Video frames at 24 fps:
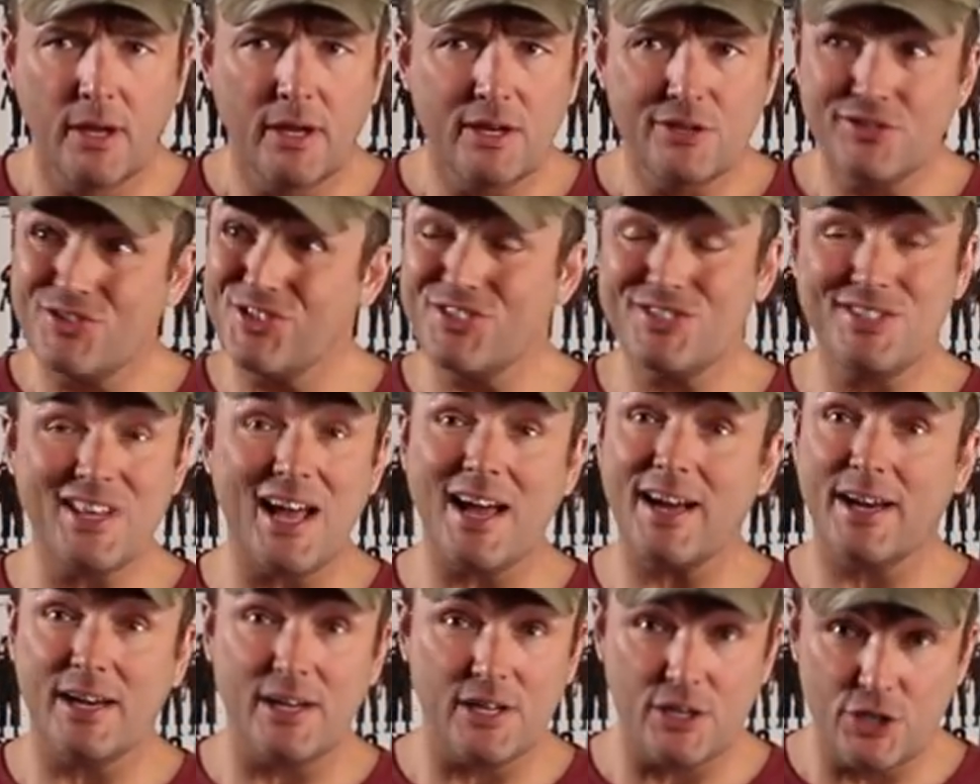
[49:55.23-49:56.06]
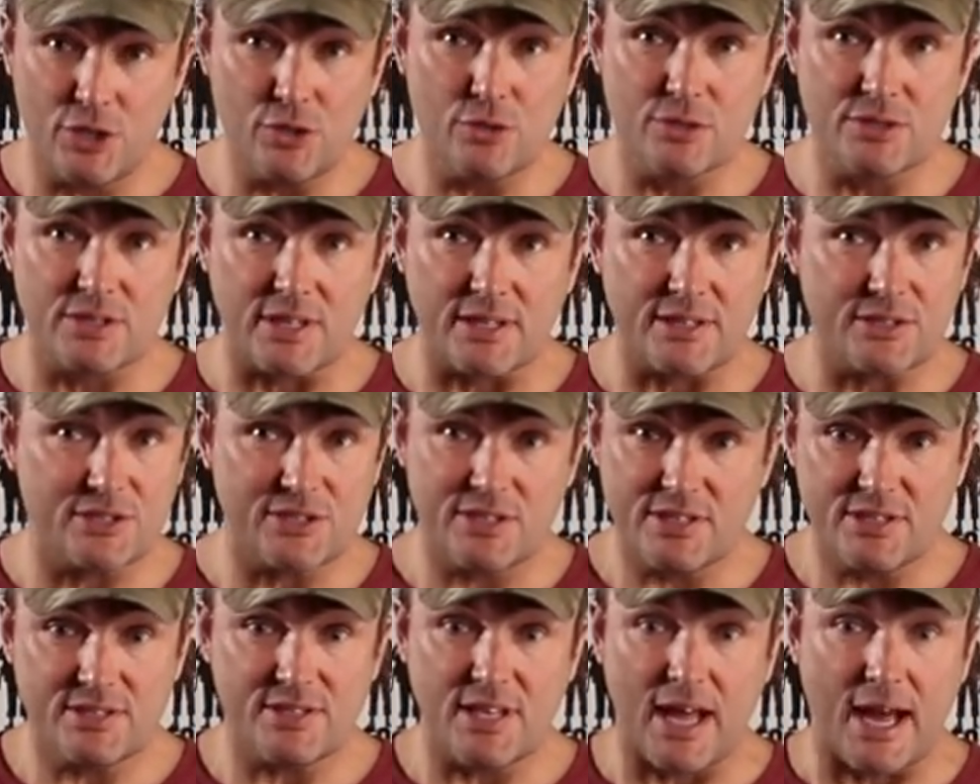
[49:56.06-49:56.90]
She's not gonna use it,
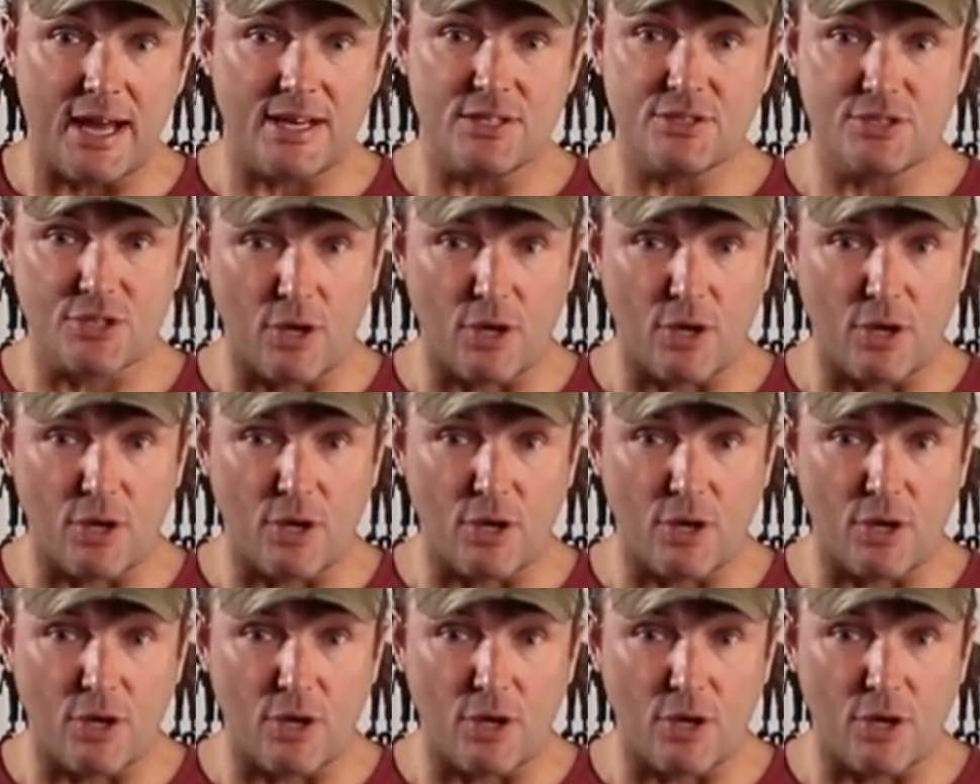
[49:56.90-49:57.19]
she's not.